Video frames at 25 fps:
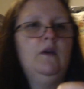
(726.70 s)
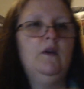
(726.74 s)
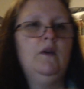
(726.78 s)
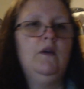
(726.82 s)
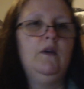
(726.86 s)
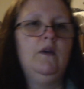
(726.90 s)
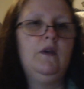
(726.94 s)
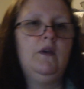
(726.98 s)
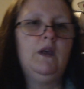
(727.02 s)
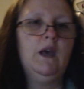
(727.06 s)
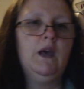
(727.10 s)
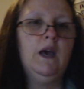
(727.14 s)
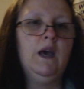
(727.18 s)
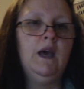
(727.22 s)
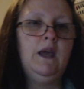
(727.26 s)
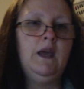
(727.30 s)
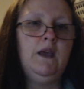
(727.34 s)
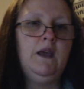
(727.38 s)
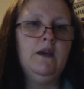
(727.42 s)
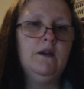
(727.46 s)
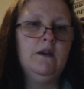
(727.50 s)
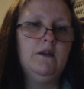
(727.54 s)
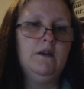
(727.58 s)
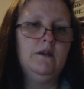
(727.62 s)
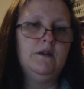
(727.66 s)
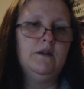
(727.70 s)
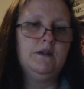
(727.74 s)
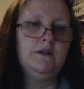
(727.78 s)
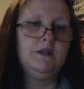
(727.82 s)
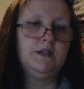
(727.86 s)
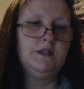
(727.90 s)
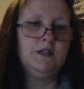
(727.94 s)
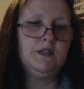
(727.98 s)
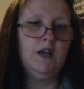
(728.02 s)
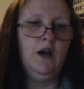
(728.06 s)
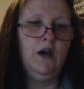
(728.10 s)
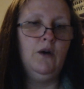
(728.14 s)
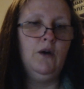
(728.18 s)
Okay,
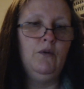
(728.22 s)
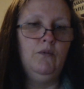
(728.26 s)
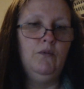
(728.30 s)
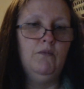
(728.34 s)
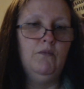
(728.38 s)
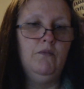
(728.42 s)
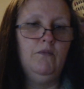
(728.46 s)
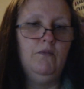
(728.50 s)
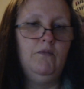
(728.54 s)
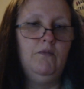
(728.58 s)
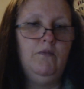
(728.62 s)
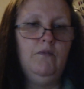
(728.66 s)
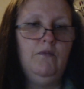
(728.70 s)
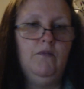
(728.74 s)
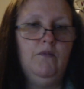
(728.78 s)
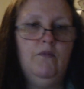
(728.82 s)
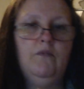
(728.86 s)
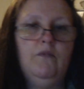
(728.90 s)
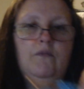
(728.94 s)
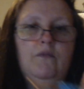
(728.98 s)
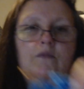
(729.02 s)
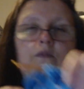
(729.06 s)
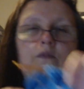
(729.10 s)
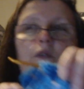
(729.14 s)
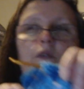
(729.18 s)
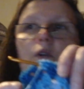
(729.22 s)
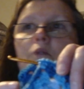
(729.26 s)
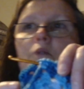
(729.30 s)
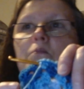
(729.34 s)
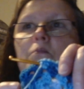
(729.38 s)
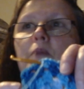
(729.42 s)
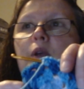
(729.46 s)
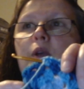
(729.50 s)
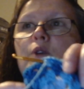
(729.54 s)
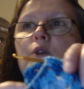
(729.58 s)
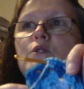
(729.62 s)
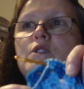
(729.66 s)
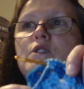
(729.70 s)
so
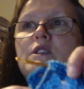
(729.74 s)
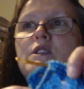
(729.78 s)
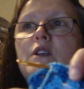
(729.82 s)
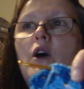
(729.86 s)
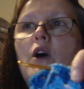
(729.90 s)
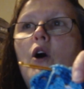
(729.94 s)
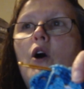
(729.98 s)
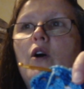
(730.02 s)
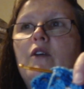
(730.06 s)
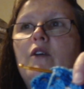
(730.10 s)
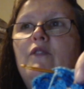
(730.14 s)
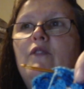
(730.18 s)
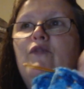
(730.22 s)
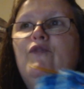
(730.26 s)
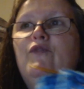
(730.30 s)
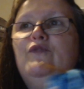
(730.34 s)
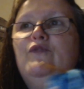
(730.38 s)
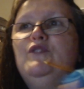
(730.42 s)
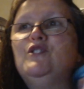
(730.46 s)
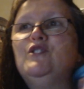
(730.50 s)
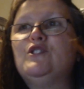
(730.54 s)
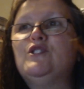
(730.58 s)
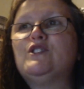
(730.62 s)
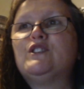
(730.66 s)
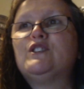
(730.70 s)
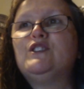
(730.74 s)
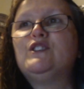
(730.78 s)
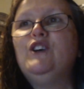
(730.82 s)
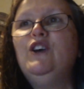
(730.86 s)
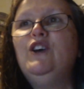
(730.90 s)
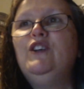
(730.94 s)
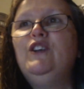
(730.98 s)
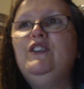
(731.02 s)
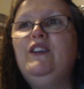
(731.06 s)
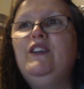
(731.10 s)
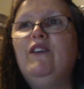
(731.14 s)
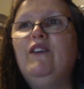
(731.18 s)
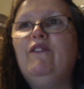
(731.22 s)
because I've just
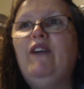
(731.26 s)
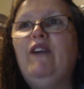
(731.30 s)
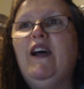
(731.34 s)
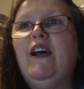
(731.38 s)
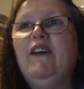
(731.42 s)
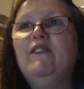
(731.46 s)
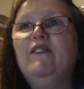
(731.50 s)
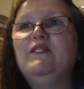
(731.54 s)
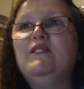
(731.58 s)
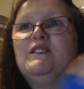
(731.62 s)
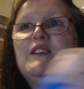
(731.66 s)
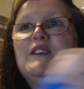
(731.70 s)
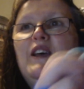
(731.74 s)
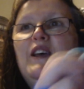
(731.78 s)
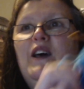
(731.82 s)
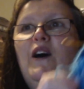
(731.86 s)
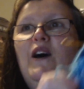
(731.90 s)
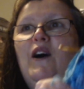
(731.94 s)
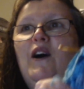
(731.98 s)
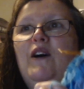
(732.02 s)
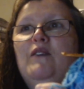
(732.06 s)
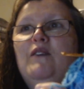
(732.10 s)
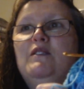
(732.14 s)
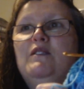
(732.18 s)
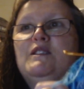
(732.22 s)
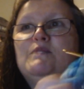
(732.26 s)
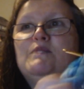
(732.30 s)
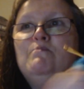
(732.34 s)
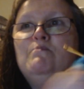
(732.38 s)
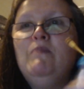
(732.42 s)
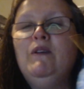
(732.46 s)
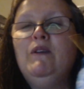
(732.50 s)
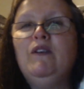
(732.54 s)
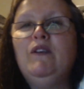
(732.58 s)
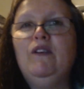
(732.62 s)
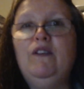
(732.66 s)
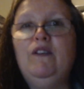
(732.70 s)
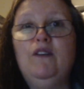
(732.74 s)
turned it around, it's
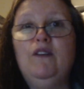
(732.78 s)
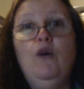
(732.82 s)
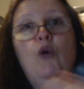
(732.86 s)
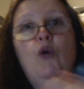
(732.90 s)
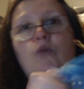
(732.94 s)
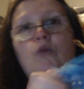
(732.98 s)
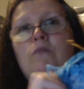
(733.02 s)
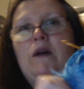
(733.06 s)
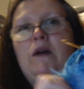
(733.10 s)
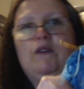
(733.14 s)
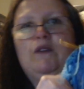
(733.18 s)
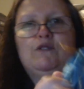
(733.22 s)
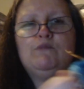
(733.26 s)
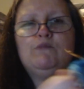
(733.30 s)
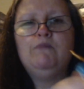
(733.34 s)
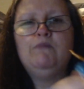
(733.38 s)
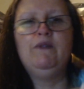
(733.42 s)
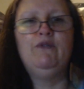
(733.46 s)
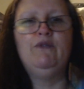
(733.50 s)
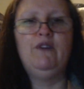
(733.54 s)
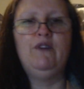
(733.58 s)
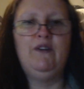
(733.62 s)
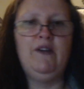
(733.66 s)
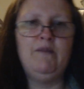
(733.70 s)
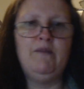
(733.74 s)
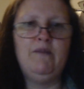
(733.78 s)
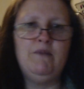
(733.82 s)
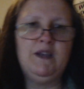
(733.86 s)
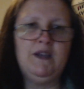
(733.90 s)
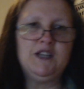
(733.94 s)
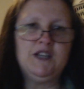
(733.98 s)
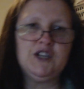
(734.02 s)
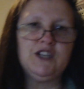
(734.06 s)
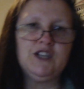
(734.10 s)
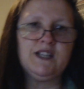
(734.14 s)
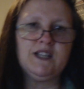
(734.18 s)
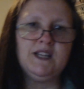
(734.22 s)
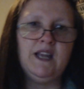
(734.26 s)
almost mirror
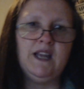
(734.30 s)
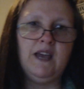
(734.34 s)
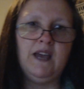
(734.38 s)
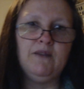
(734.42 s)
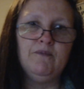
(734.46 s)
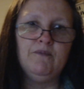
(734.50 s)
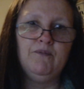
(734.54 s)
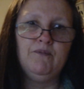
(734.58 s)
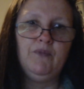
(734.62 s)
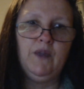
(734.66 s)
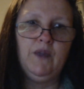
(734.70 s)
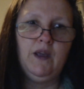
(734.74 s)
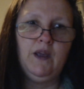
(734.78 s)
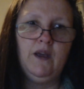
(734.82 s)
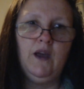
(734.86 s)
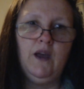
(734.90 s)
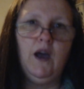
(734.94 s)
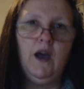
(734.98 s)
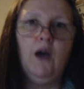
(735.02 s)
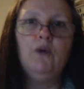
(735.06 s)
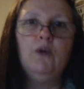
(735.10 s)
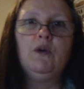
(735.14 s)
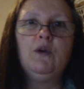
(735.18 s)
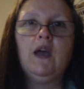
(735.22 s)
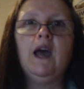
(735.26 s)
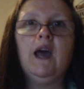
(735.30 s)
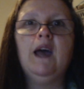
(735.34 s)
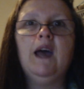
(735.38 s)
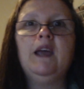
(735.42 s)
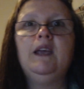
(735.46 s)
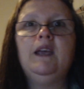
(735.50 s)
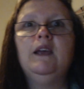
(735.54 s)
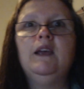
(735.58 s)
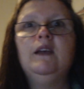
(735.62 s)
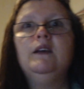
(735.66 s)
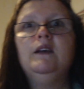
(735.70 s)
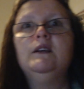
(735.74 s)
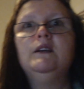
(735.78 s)
image, isn't it? Okay,
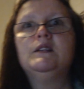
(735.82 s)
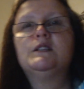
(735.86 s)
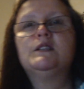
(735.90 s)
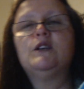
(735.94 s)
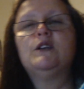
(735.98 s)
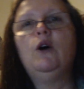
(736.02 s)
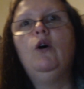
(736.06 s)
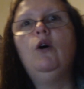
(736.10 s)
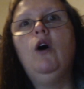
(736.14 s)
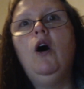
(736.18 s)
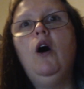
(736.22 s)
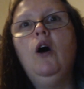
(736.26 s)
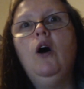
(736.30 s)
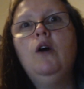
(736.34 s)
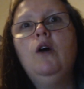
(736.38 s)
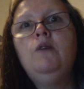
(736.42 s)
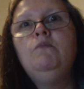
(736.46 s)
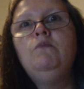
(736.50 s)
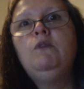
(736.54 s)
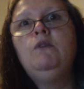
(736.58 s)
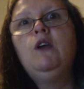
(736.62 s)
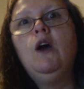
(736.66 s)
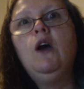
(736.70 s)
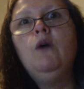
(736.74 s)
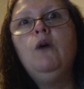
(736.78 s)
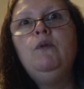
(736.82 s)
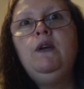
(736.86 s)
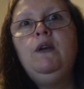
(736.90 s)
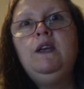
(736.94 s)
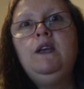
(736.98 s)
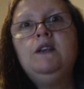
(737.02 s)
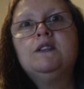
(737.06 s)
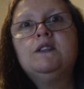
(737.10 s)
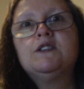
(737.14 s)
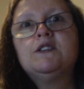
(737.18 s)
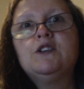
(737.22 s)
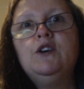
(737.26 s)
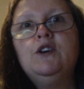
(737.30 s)
so I'm going
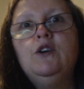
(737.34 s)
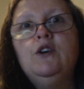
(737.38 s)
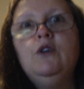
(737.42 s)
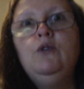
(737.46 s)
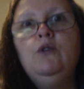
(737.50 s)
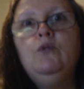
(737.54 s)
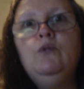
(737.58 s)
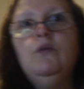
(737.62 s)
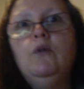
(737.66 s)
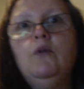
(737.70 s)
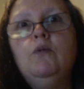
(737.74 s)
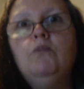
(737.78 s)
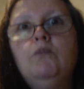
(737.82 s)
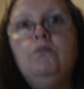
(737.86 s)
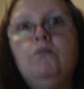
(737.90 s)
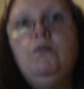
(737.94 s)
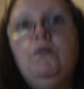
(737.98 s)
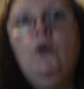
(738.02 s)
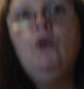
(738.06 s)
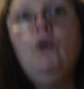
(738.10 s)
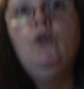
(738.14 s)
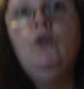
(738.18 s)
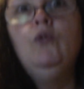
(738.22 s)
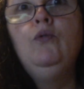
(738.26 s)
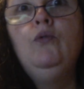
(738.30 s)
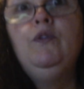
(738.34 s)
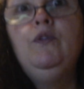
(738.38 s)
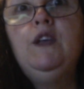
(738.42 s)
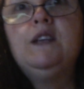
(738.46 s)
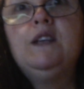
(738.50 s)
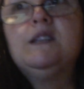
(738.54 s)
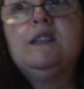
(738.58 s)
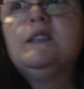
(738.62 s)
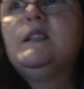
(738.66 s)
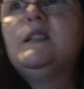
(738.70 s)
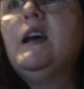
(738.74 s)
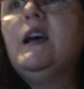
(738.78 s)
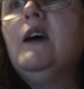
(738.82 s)
to pull
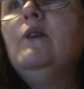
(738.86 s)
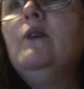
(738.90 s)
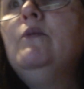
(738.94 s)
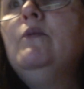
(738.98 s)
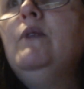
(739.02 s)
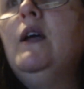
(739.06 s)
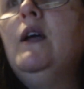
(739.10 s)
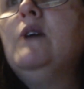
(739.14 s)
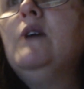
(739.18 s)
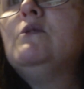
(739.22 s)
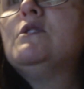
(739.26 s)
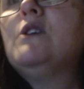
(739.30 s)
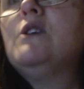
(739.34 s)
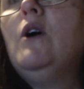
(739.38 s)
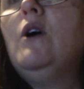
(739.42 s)
this down now, so